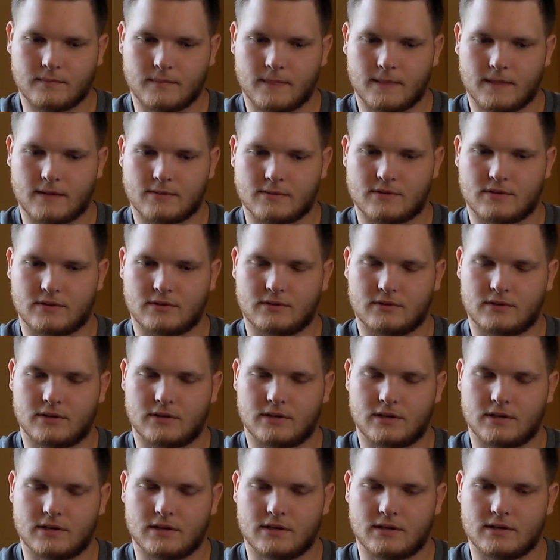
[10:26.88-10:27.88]
Absolutely.
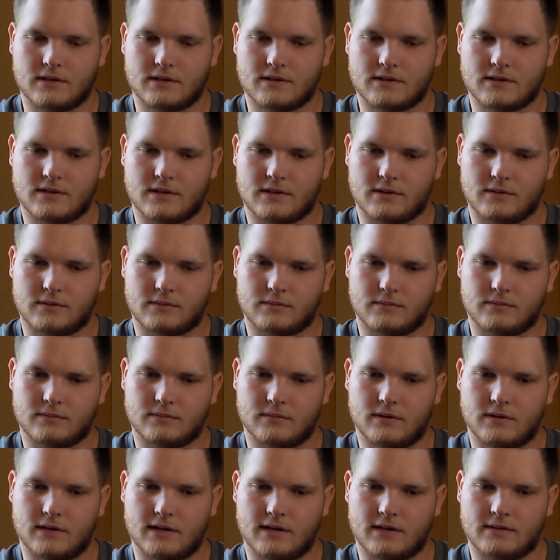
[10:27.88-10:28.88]
So,
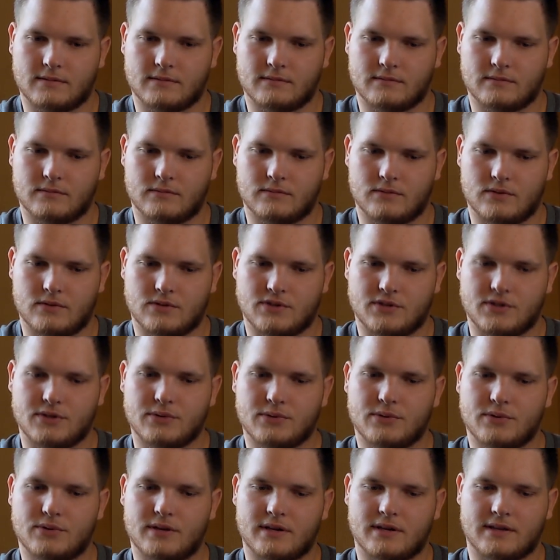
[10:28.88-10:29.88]
do you
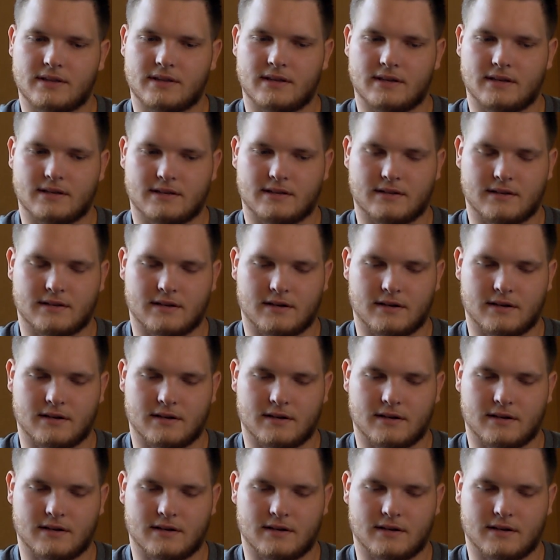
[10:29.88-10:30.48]
think that